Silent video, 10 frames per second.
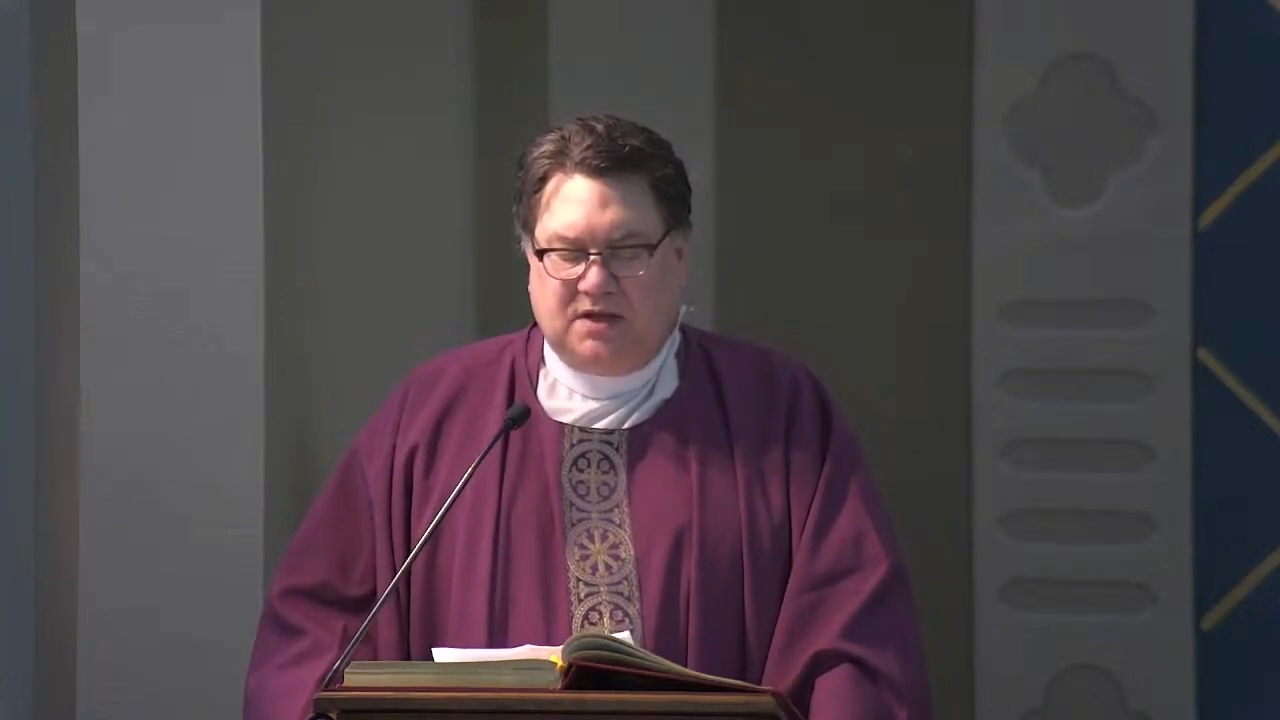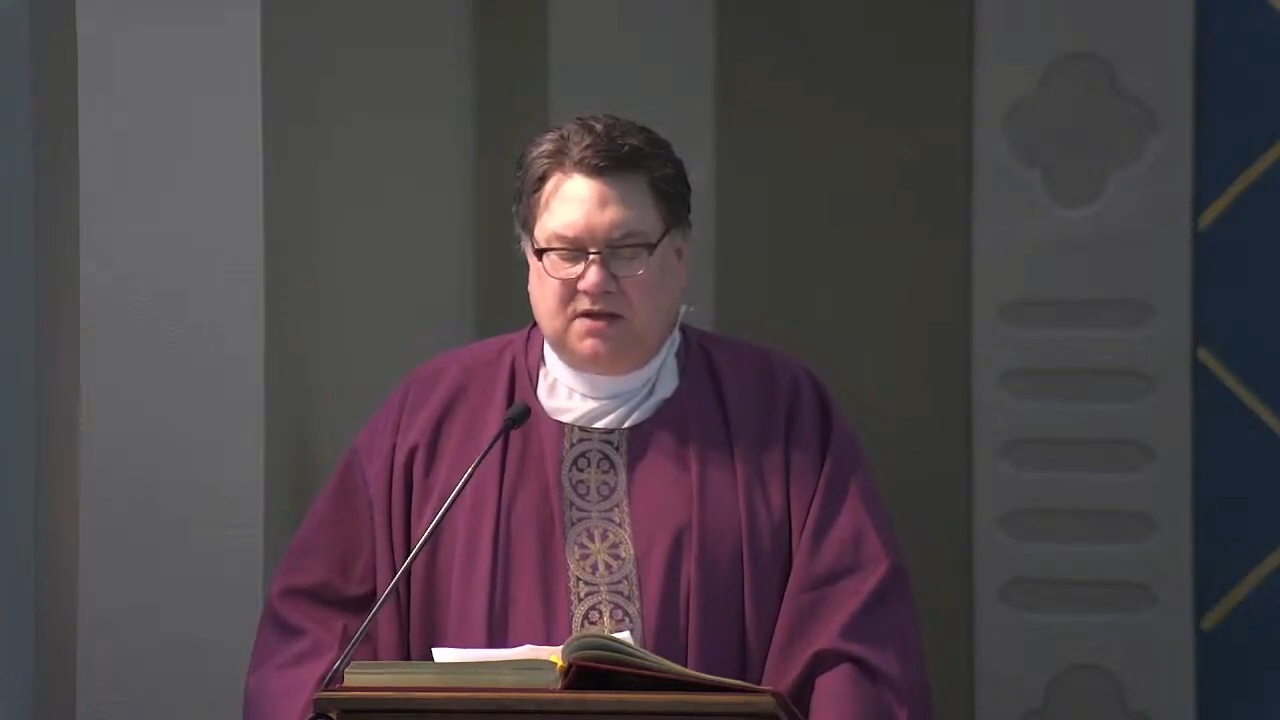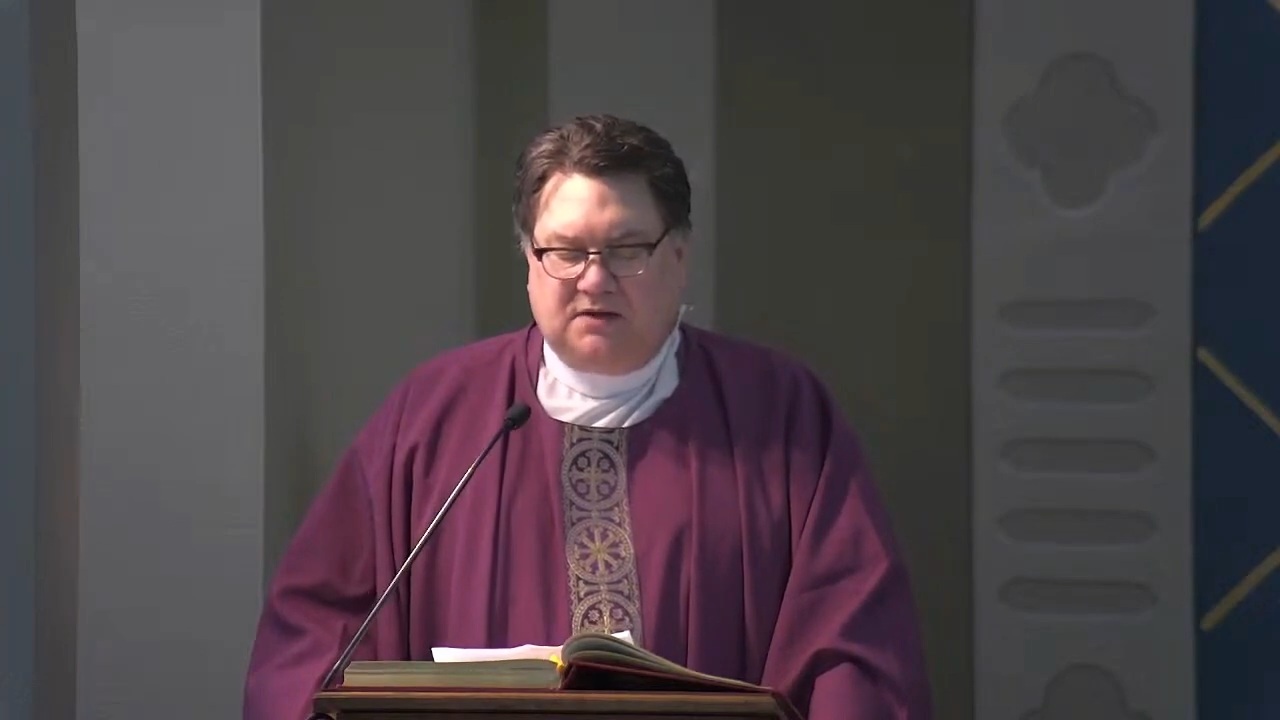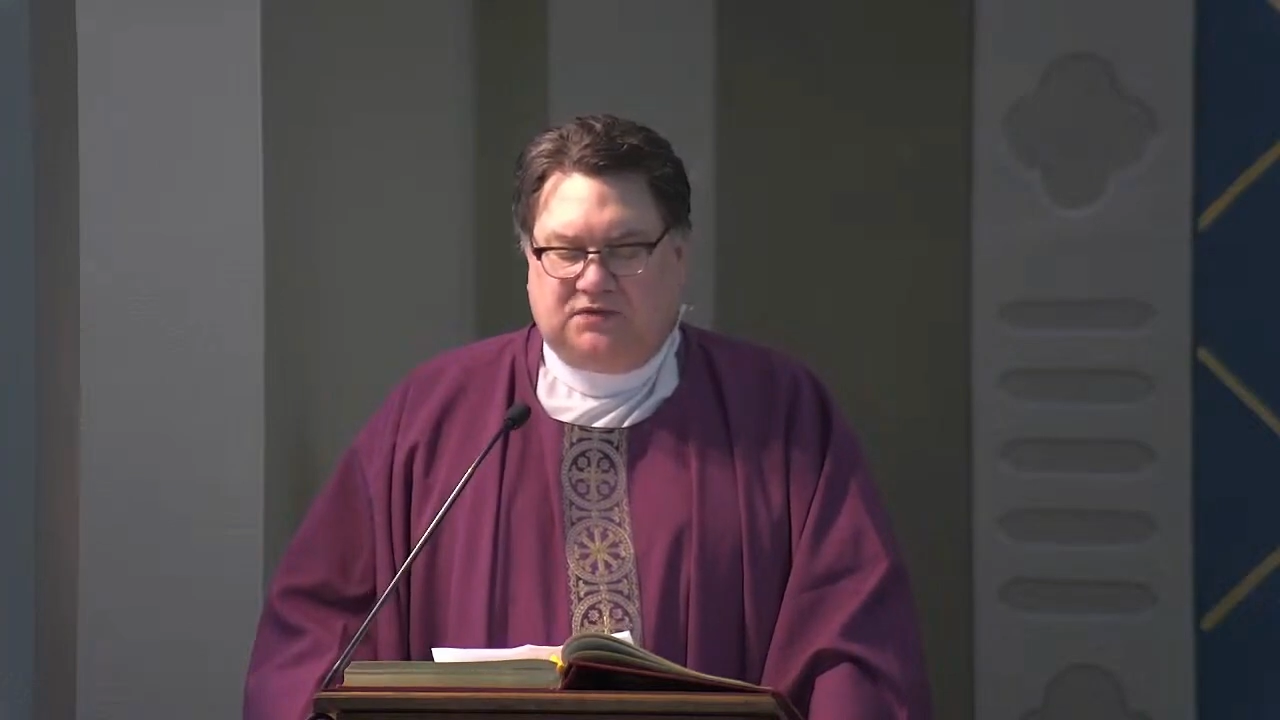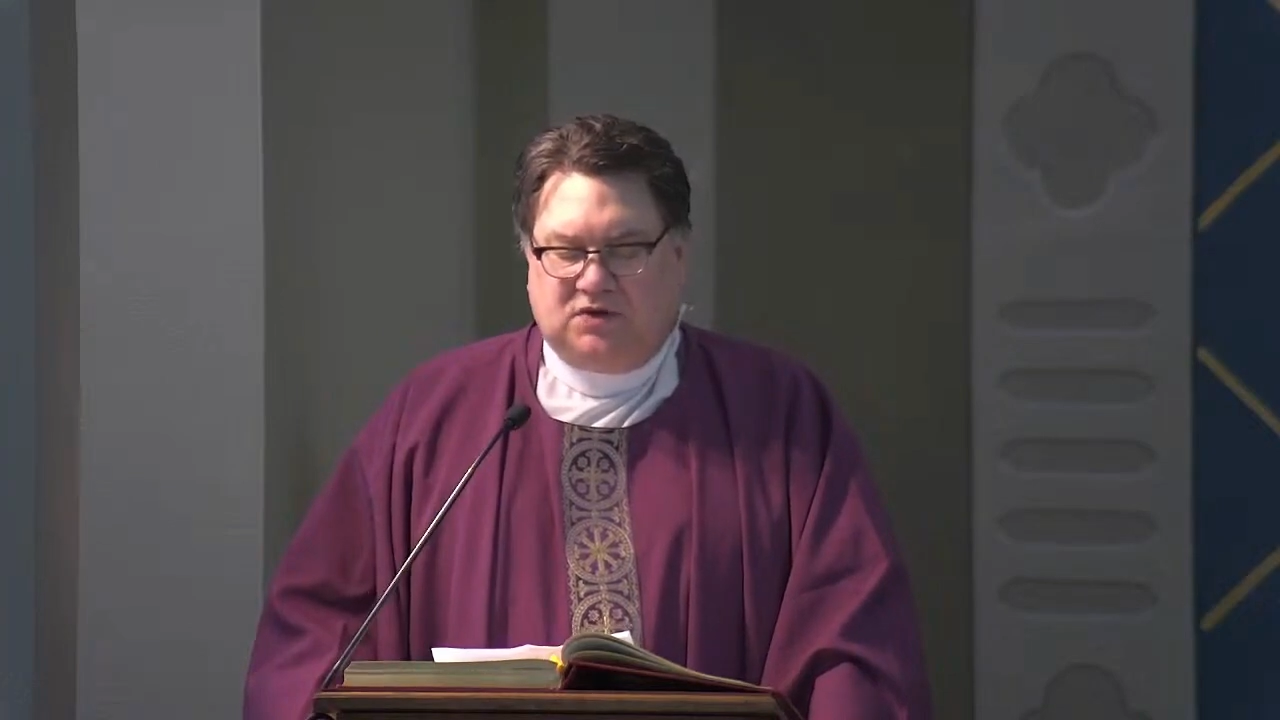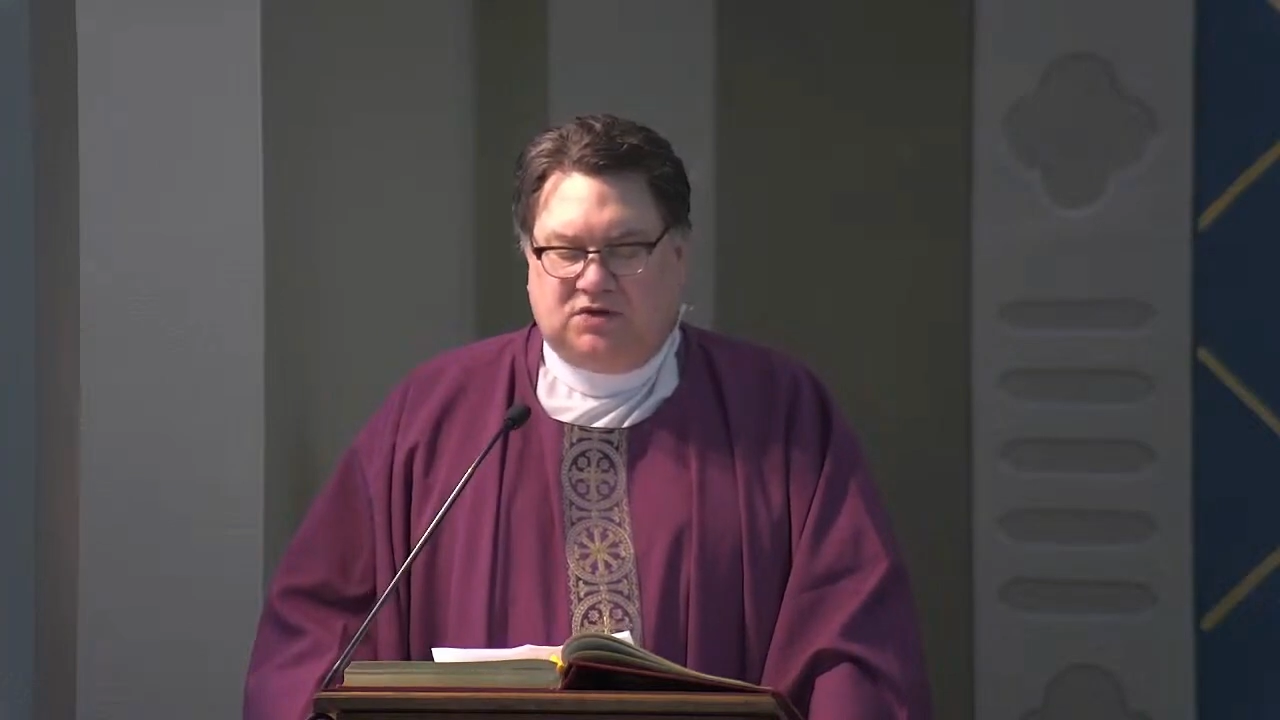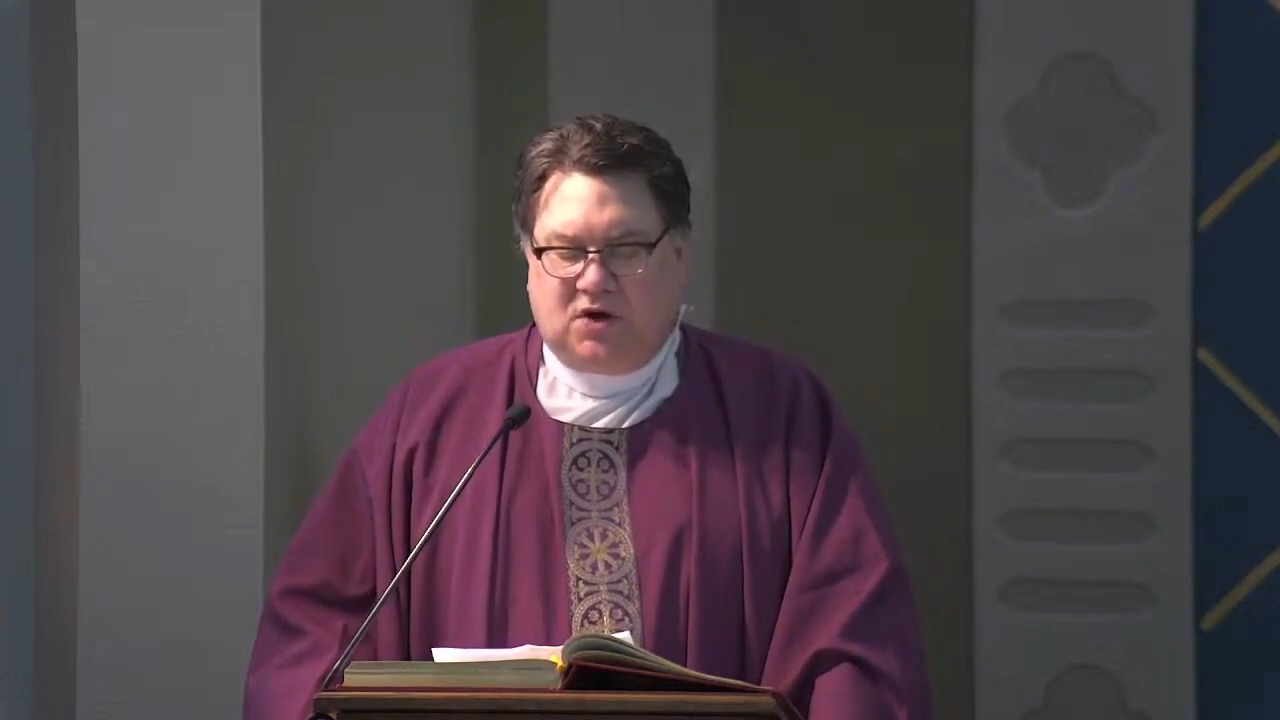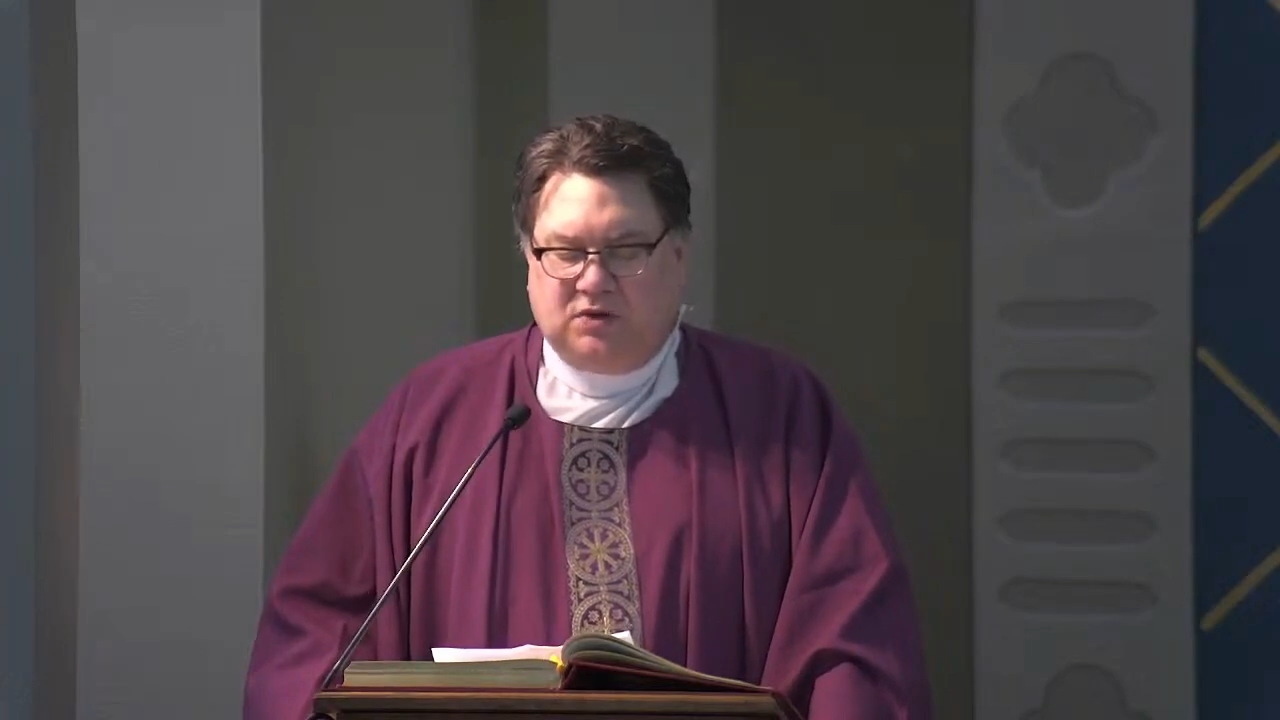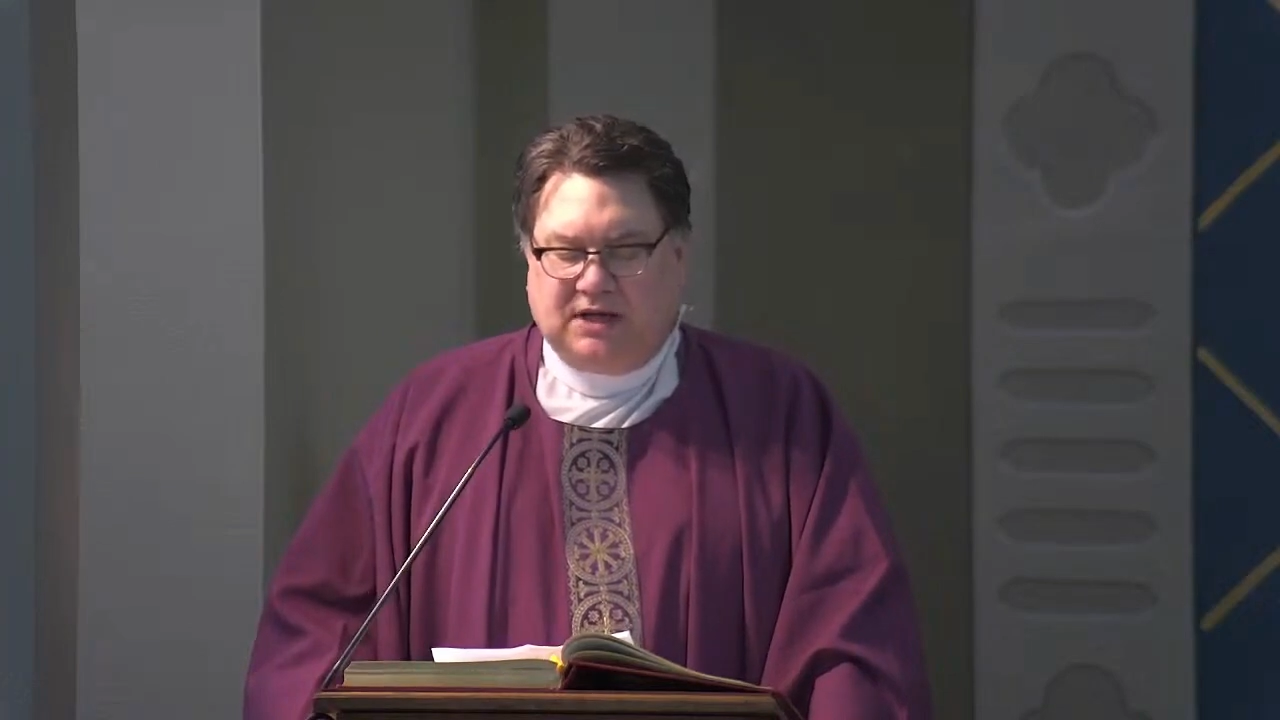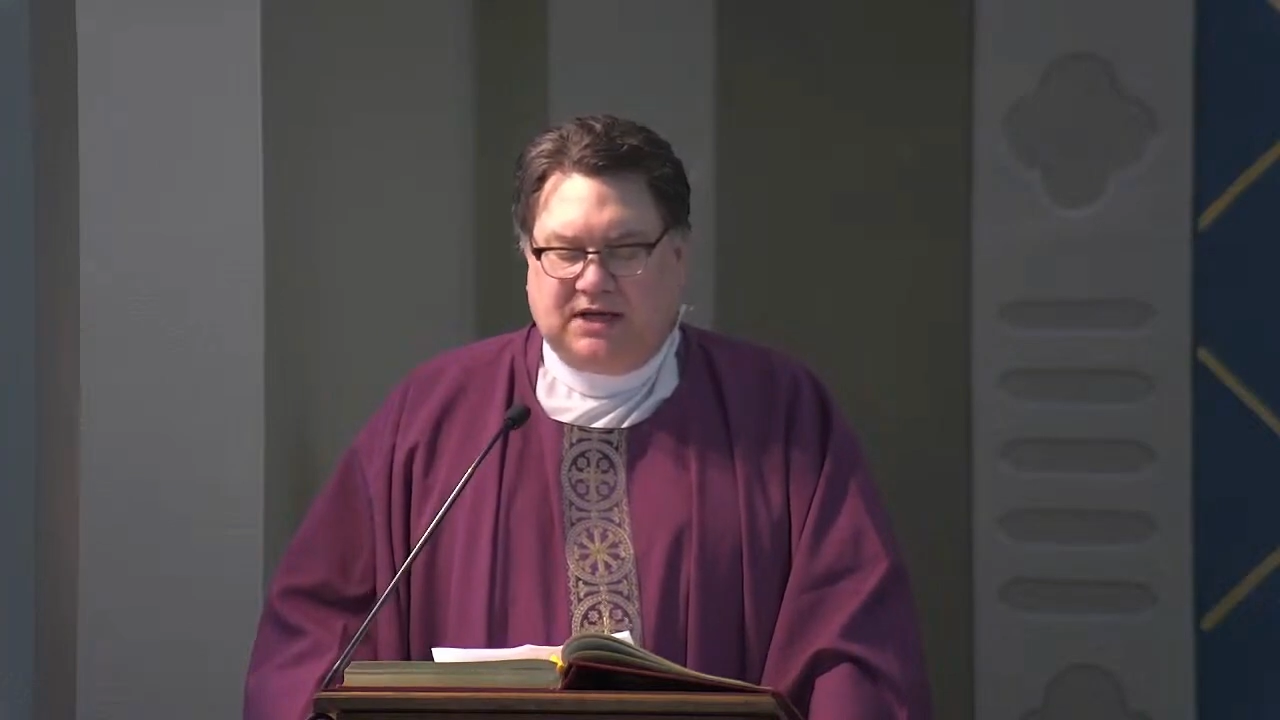If you
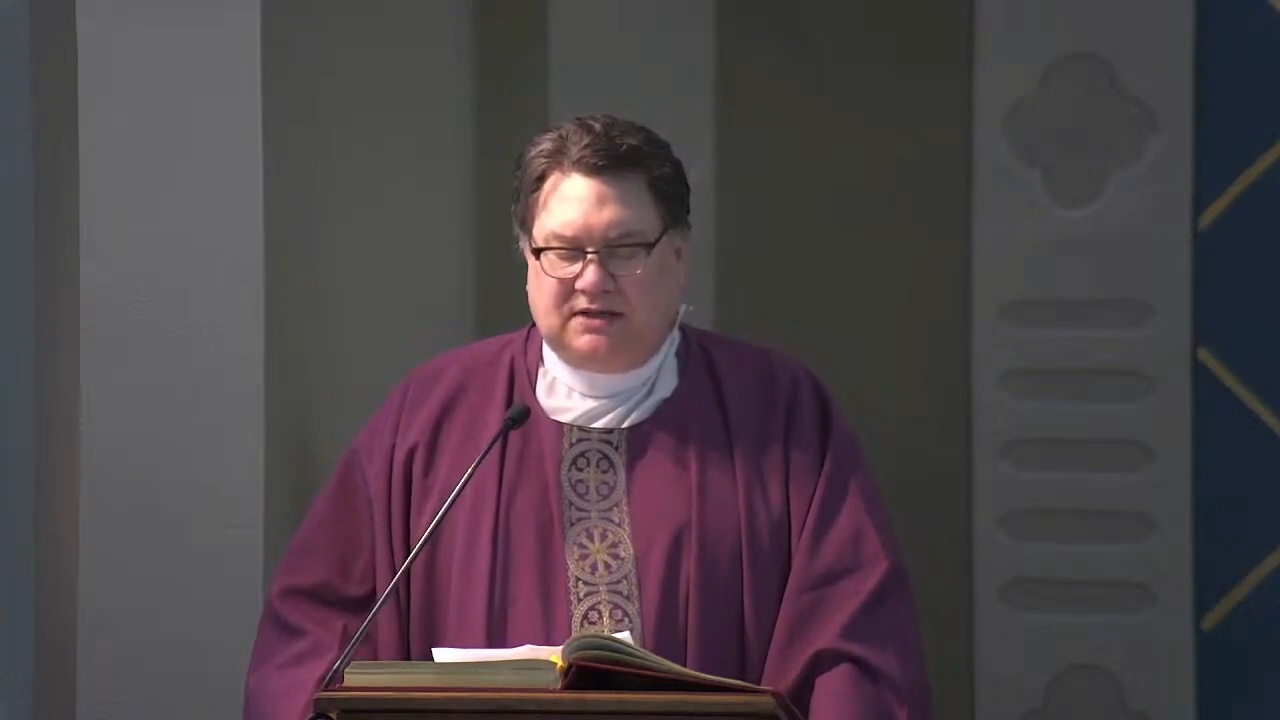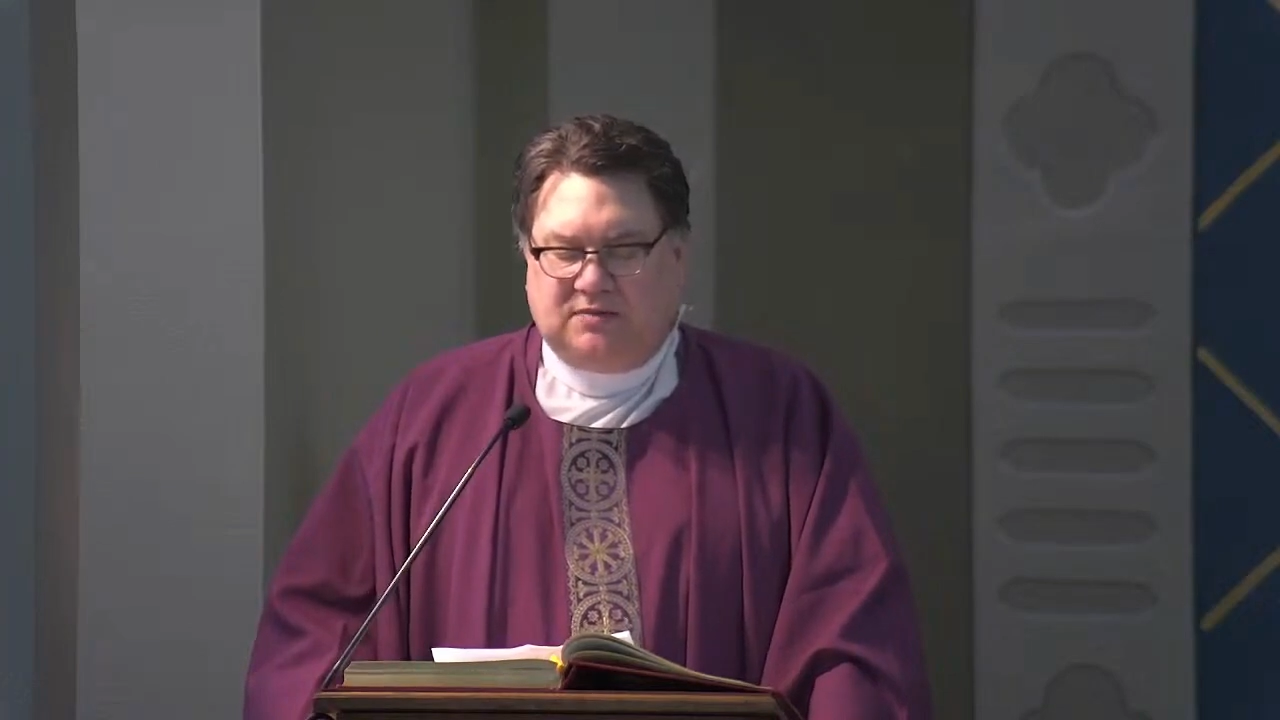don't eat